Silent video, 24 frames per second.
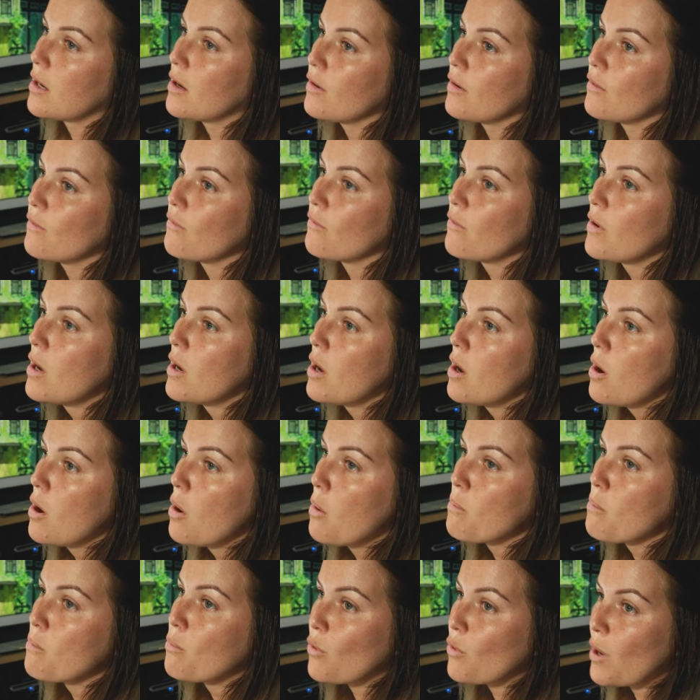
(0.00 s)
of
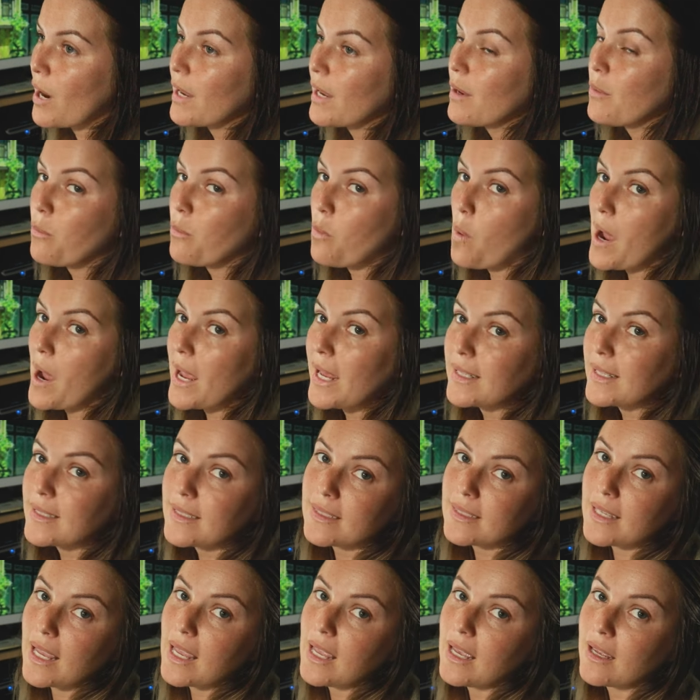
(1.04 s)
bright
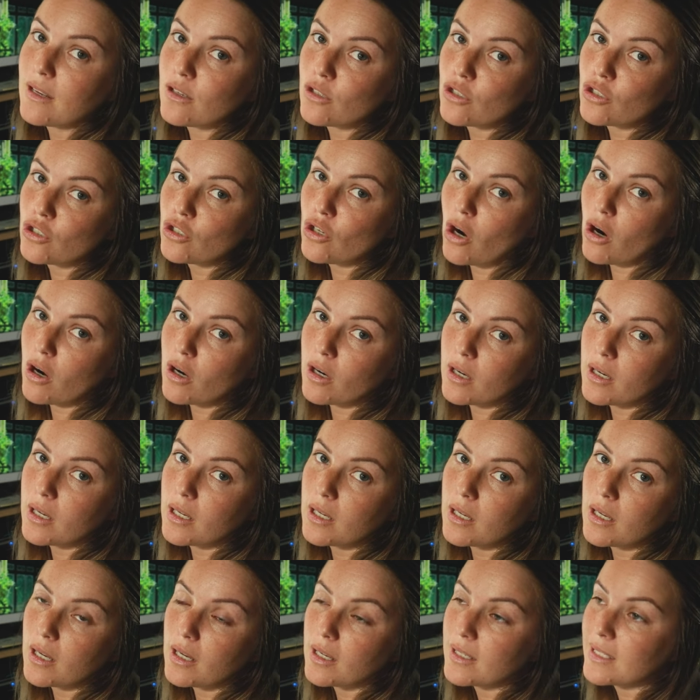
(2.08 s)
whites and dark
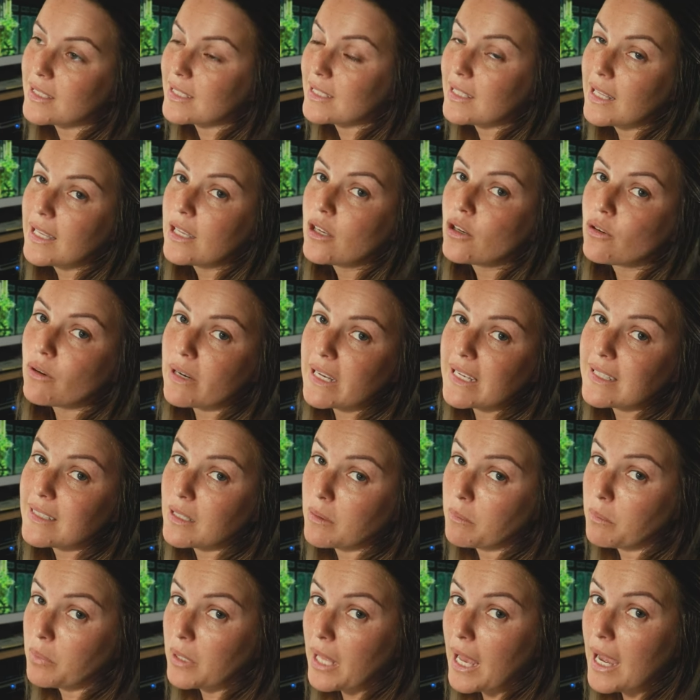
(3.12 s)
uh, slate grays
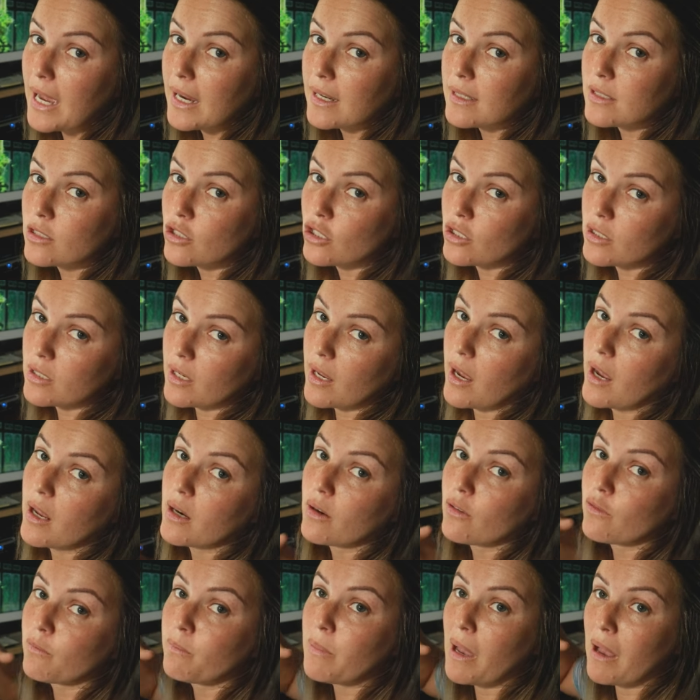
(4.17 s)
and blacks just to
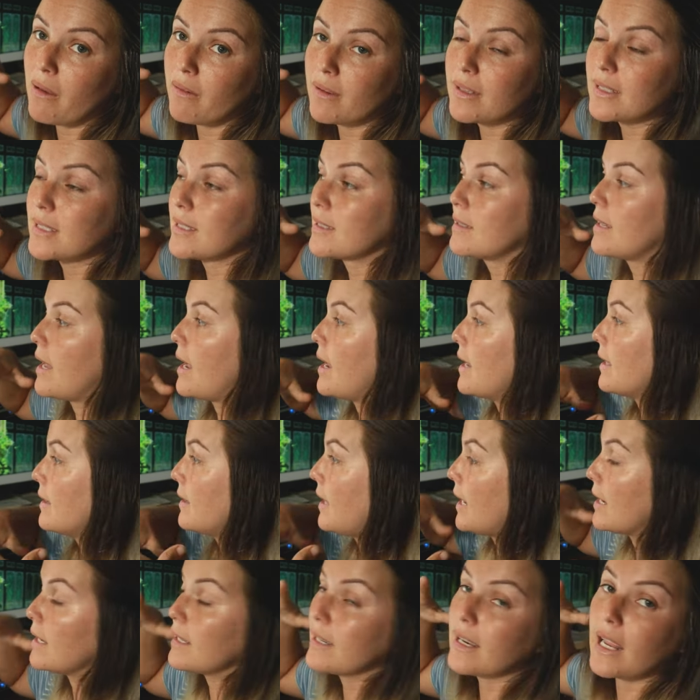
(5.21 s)
kind of balance that
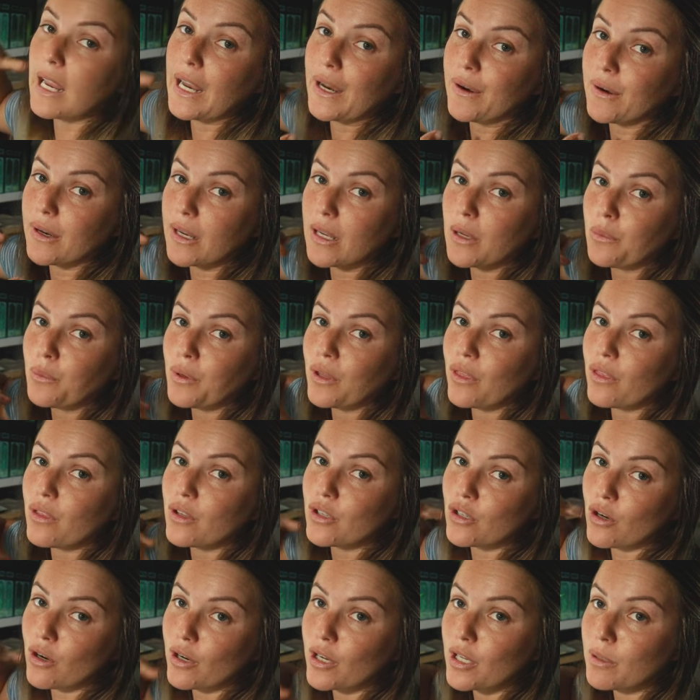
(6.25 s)
light and airy with
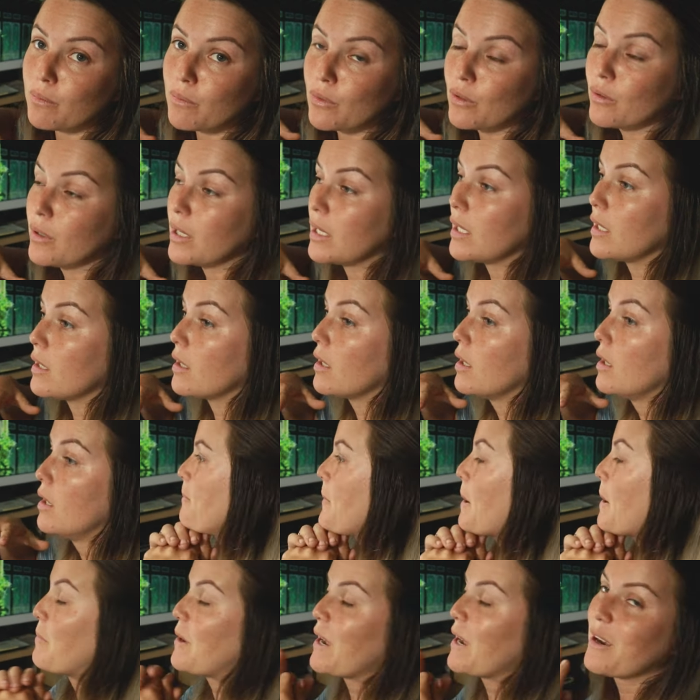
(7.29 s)
the dark and moody.
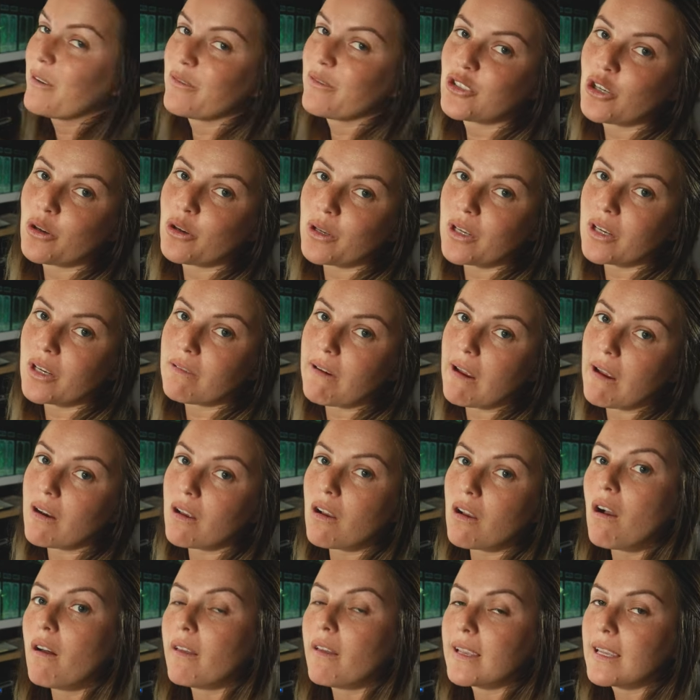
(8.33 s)
I'm kind of joking around
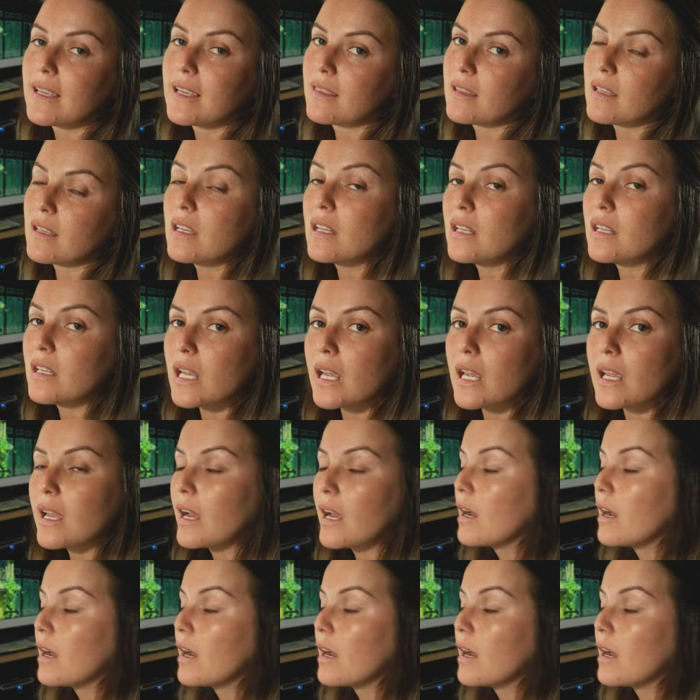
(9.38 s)
and calling it the yin yang